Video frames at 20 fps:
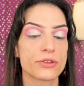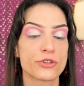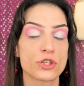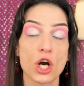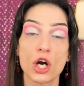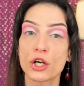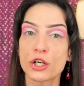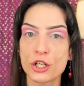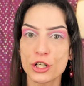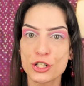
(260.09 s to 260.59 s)

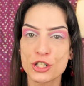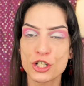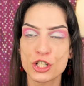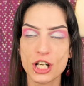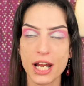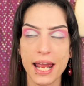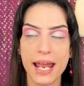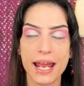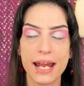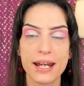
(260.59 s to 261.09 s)
darker
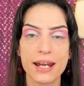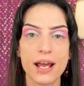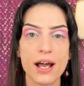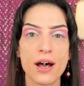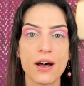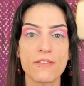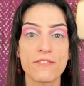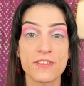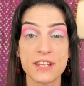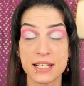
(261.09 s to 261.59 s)
shade
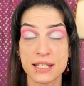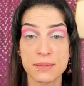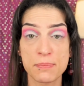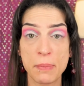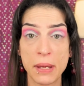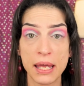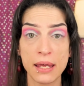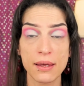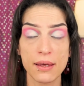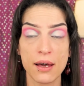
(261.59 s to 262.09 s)
of this
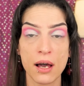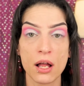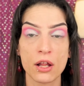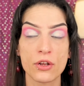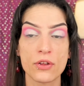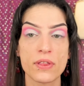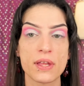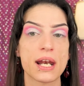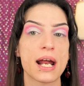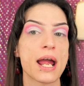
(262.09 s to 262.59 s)
pink
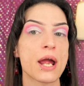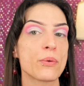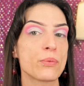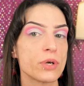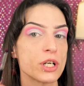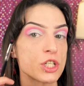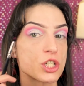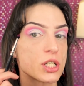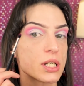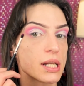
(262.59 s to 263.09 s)
color that I
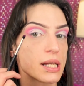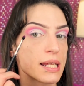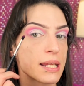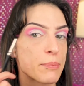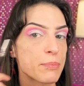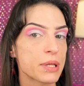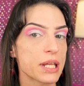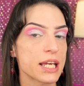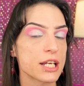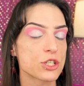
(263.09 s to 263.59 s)
originally
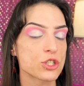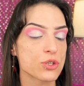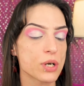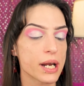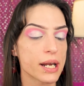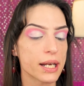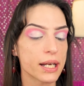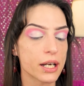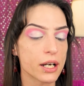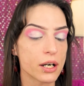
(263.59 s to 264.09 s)
placed
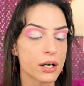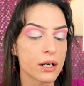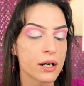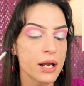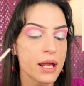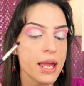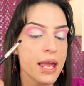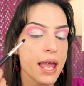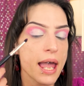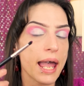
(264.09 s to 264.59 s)
right here,
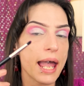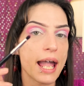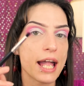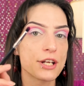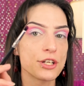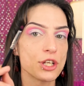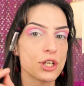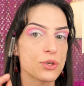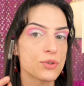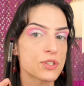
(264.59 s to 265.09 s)

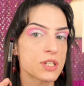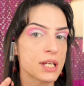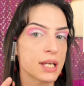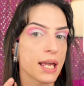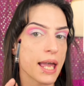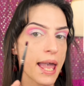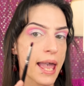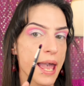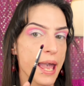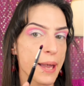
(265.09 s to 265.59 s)
and
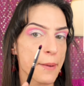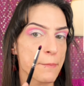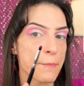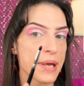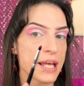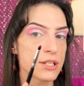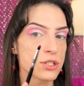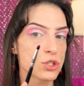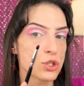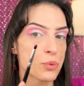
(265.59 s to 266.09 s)
using a
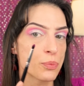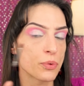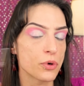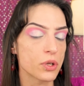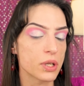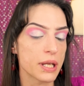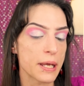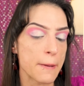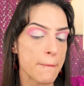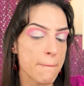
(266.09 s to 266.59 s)
pencil
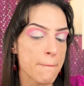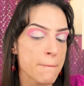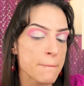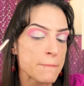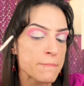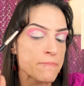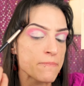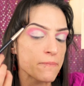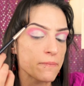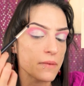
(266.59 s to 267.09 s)
bullet,
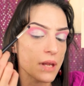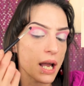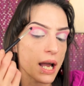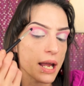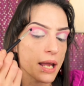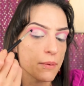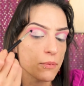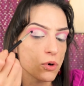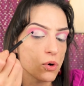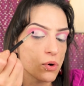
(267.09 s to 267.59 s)

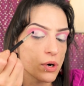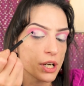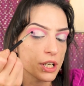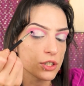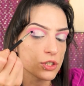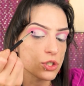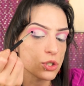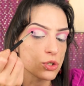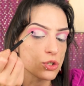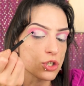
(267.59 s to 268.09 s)
I am
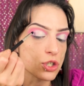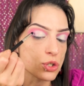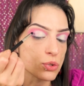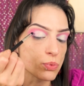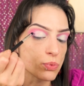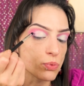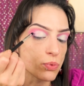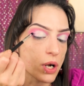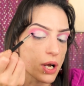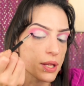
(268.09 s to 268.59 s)
going to just
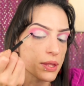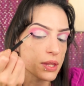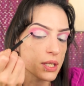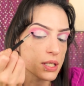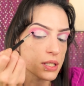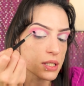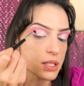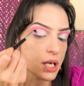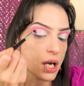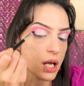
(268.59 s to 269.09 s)
run
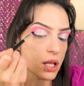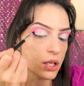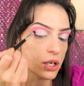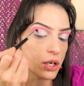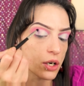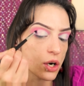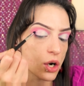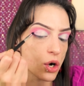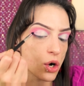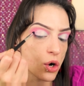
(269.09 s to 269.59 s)
this
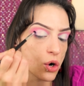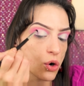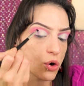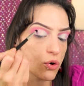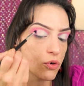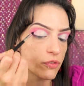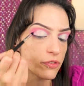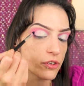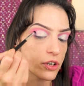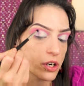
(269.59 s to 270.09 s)
color
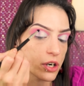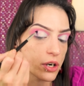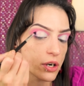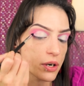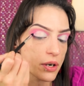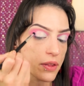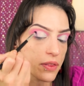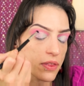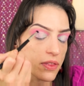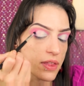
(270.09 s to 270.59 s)

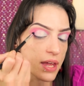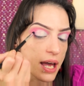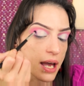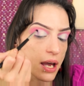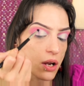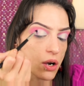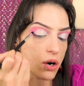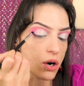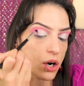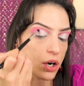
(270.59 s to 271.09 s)
over
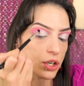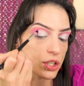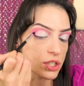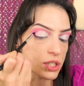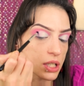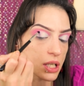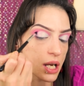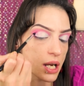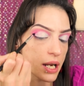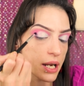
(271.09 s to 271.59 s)
that harsh
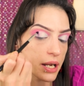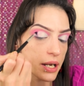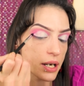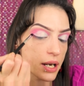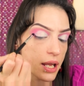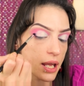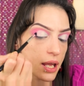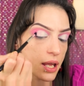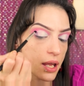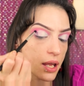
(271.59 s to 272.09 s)
line
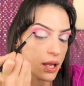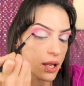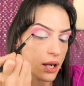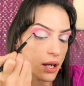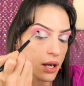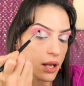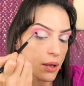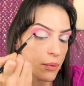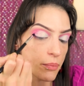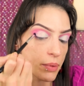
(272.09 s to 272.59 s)

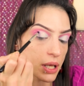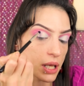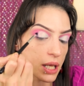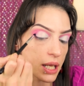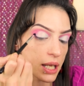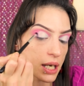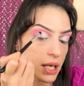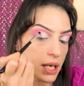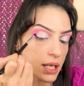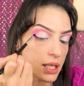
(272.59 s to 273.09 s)
and
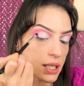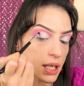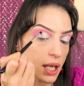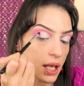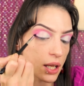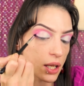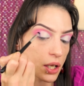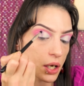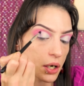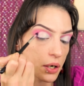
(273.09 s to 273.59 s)
blend it
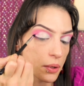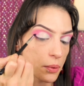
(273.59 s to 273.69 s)
together.